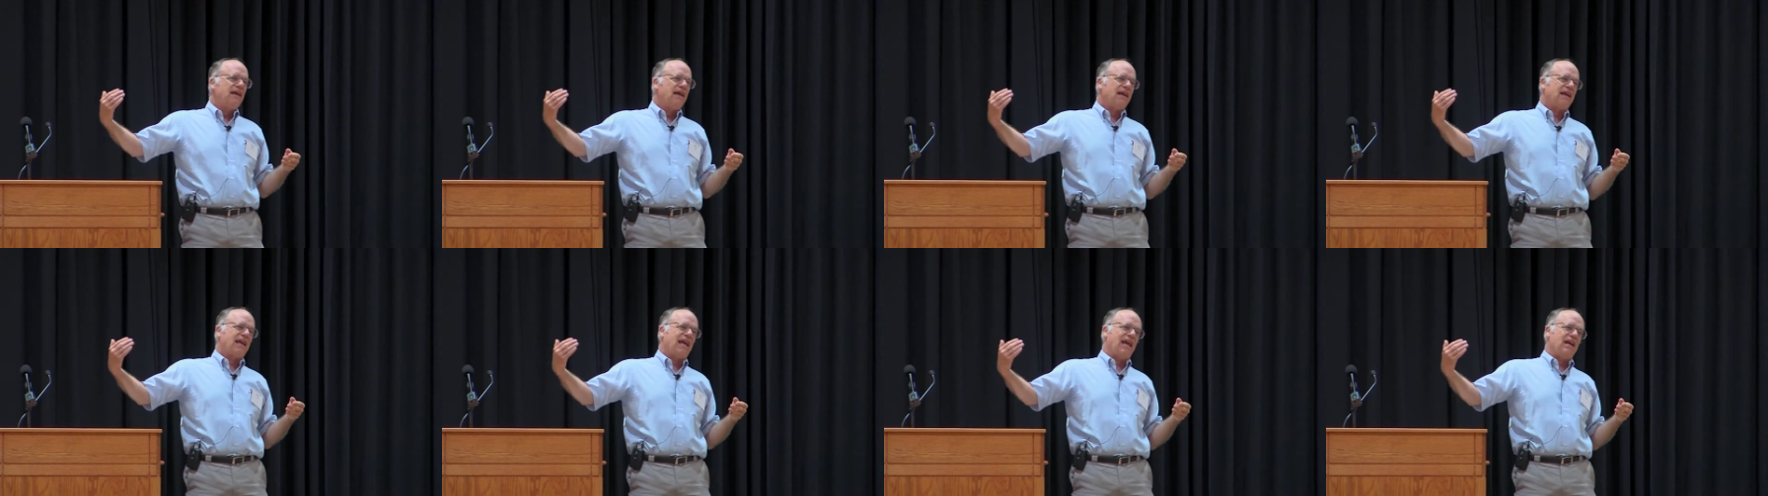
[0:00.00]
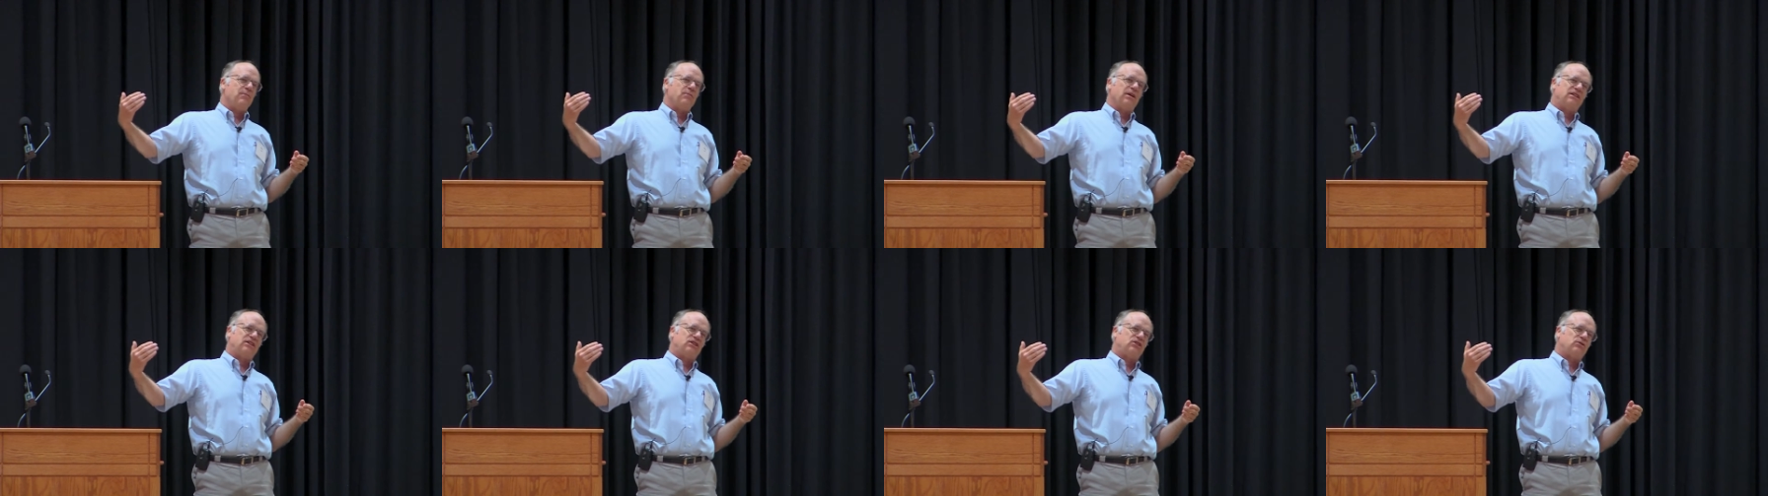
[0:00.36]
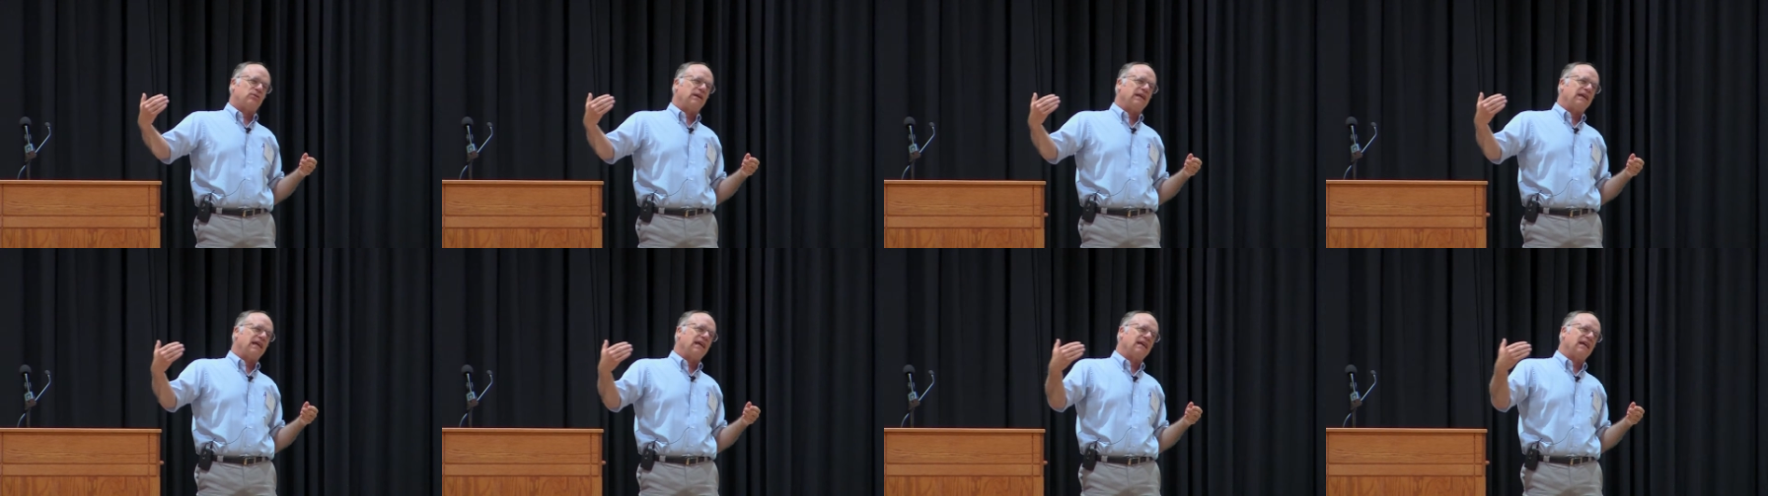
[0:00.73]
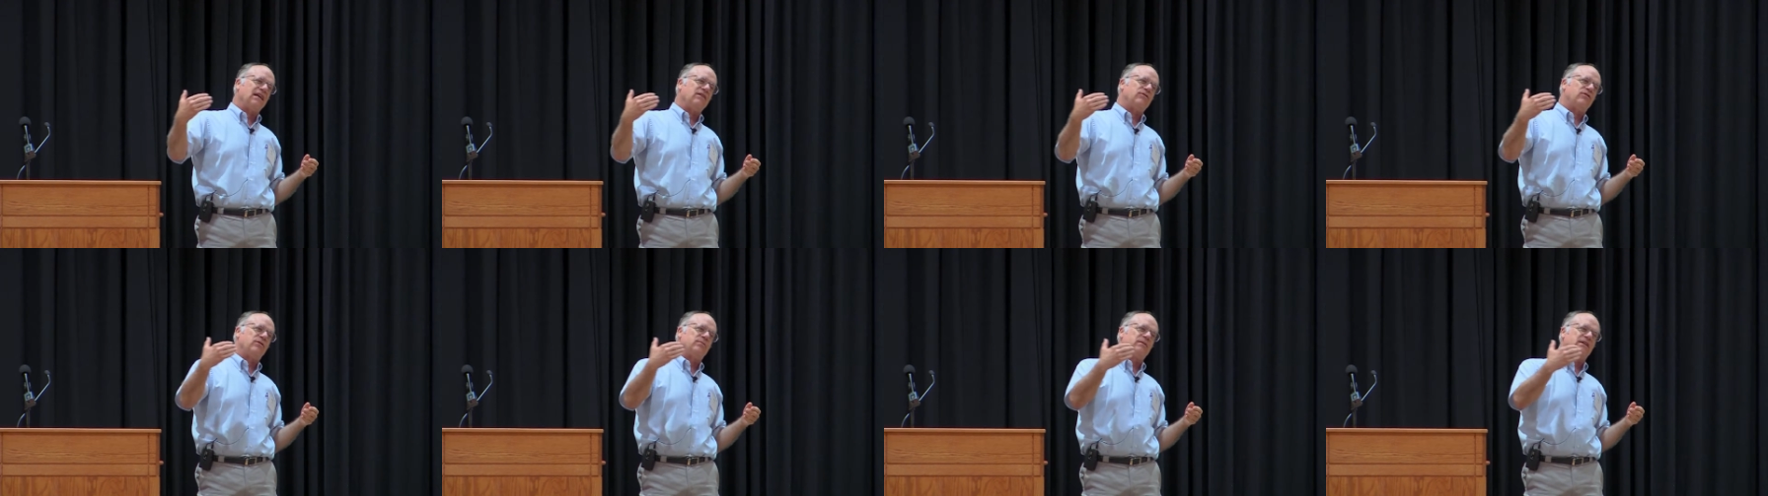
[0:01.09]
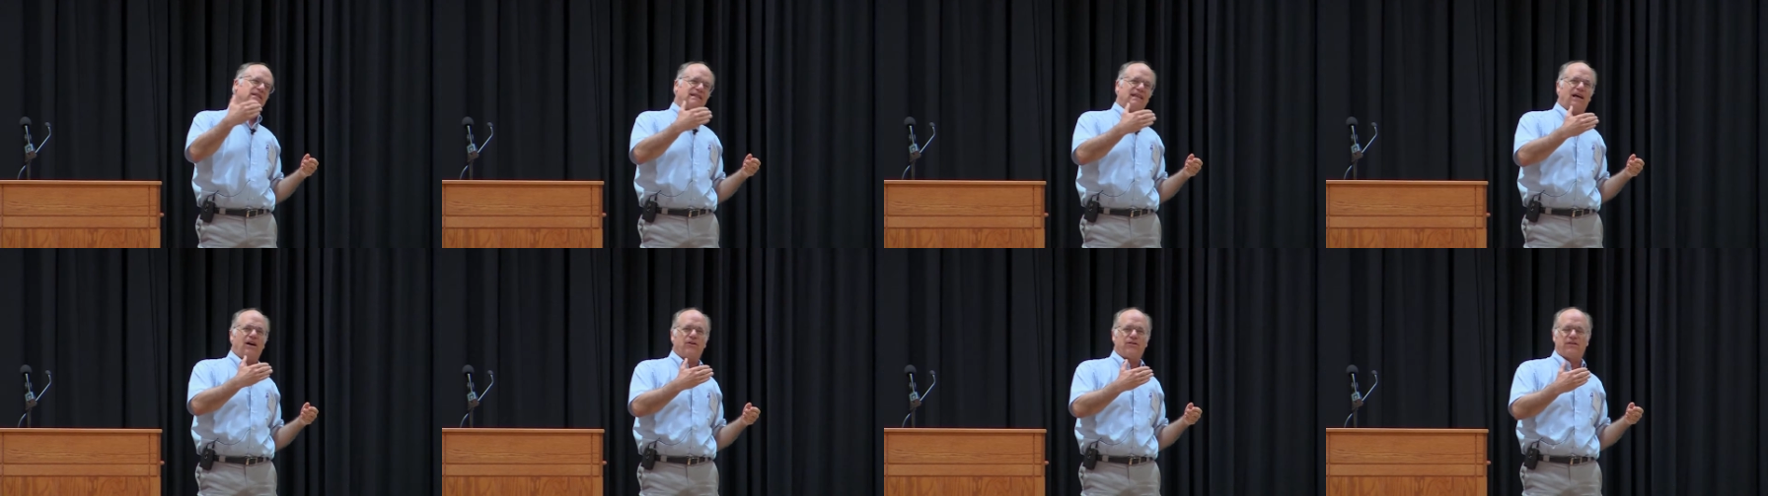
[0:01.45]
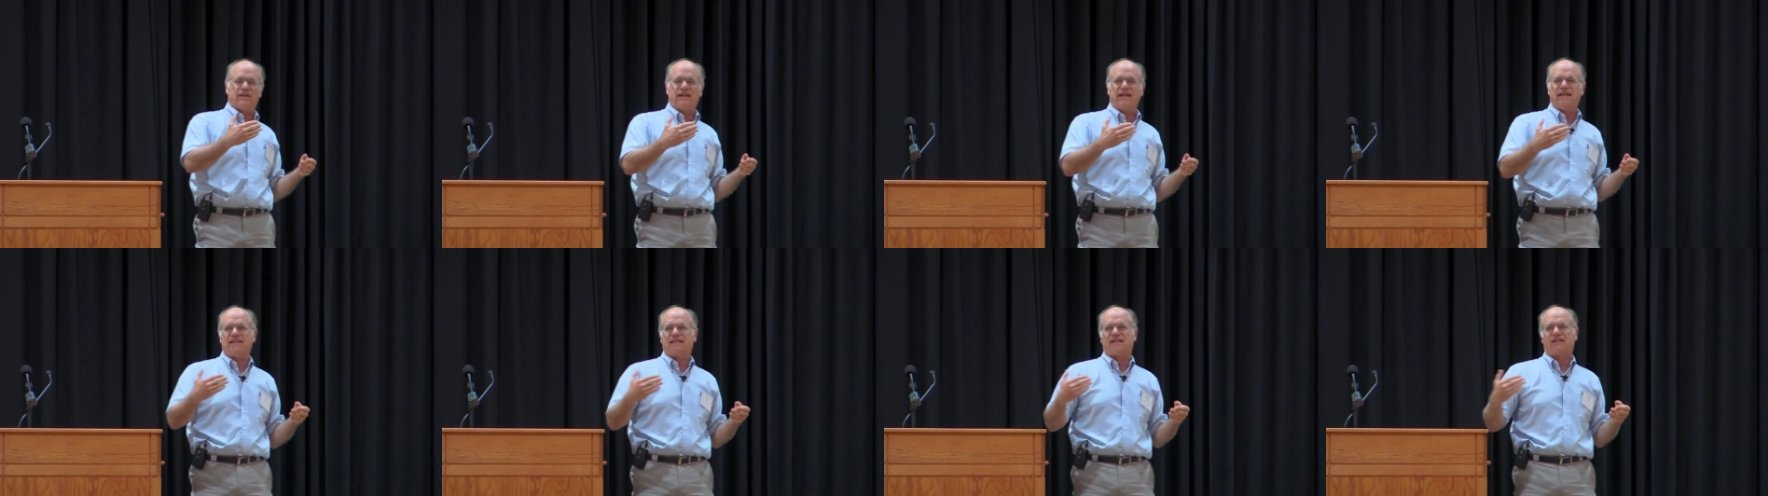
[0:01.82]
It came streaking in from the
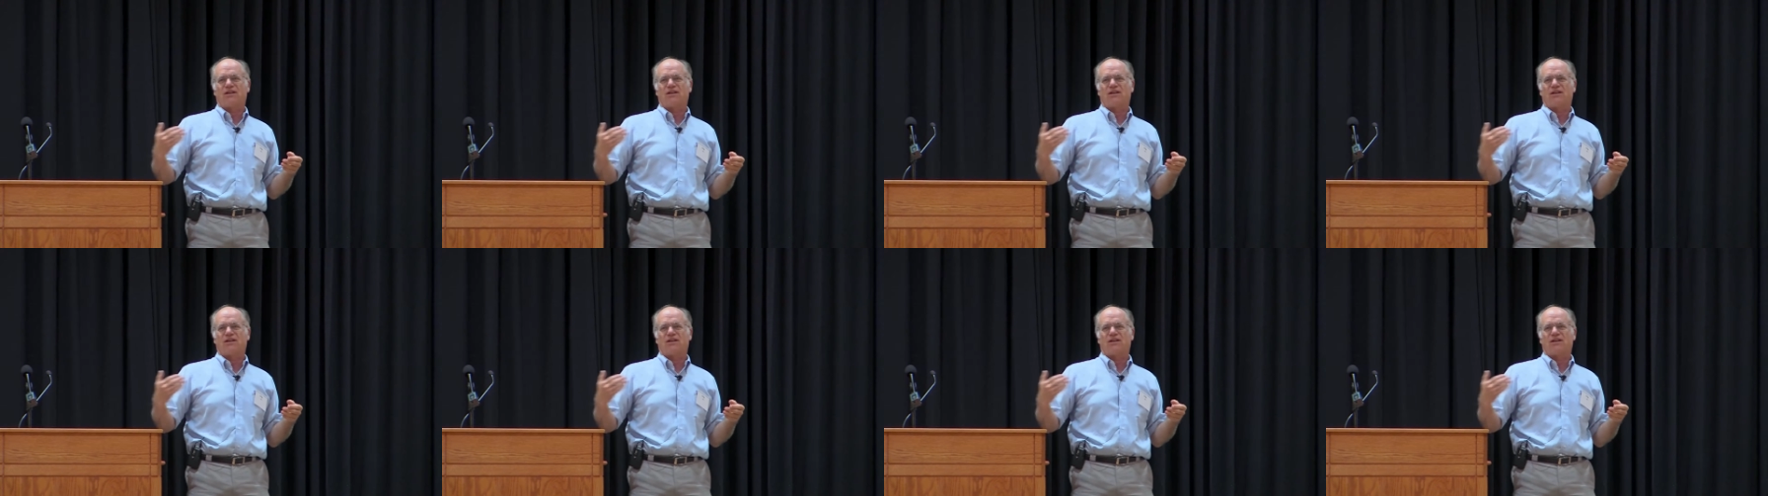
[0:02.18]
southeast